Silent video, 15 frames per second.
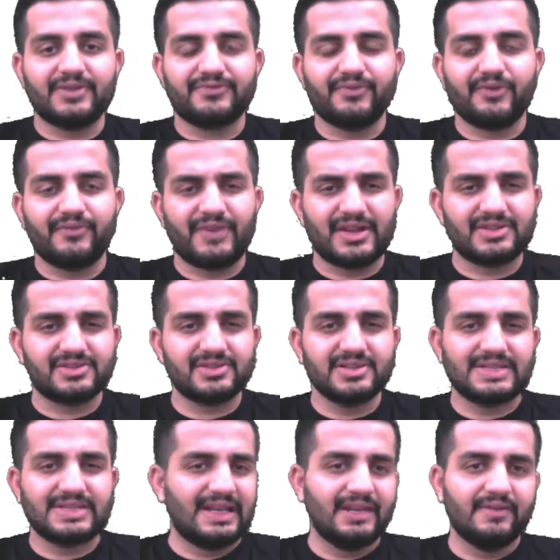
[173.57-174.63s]
for
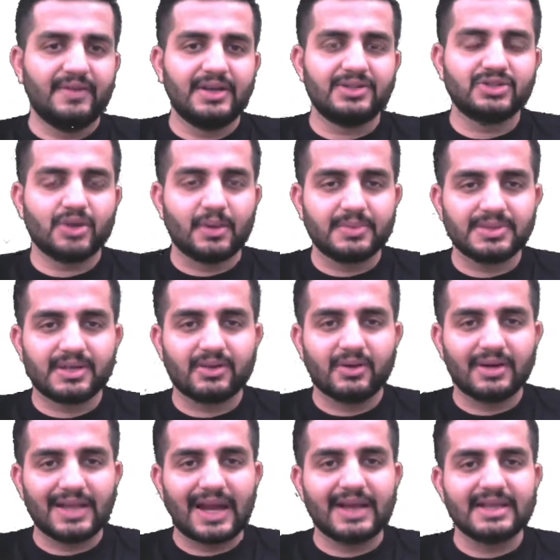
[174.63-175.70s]
freshers, anyway, jobs are
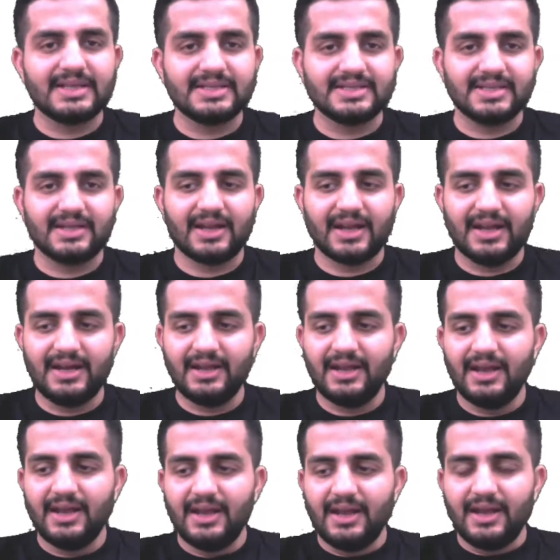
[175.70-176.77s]
not that easy, right?
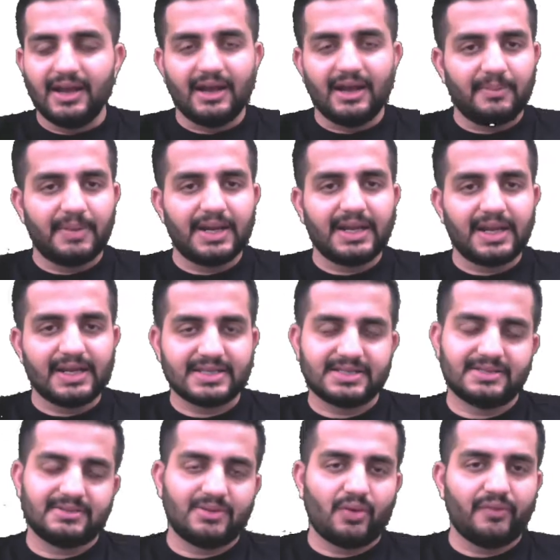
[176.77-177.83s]
But
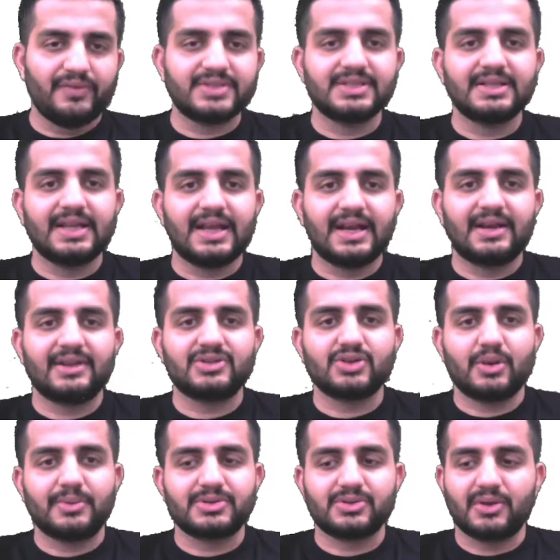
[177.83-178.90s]
yes, obviously they get a
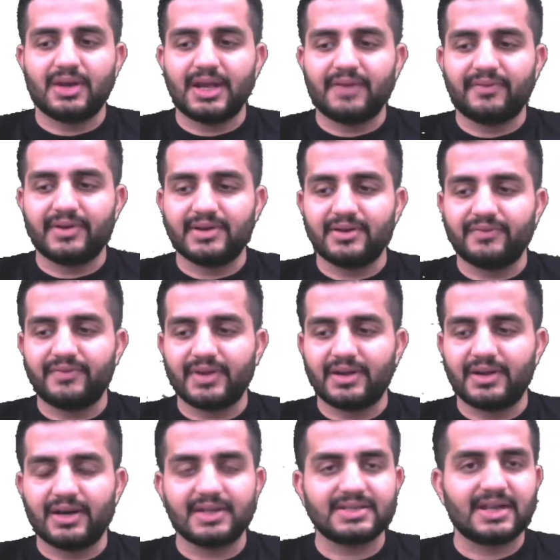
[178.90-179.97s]
job. It's not like for
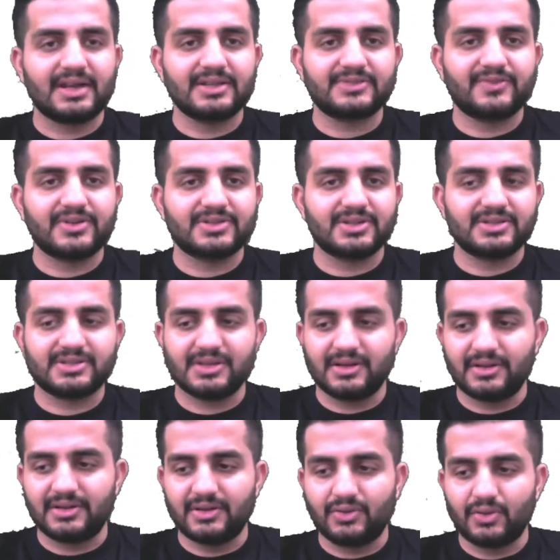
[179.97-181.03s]
data scientist freshers,
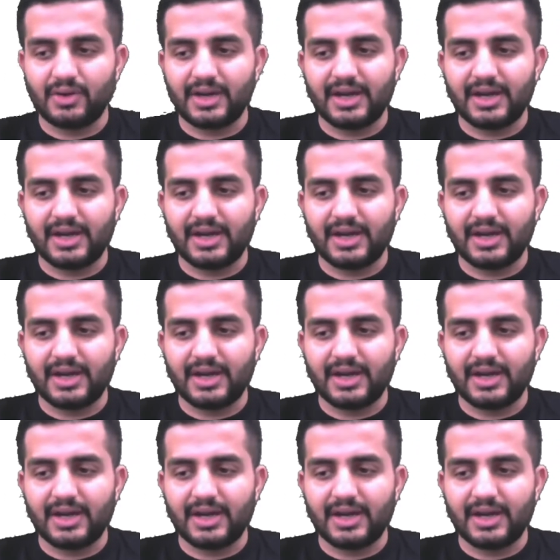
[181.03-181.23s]
they do not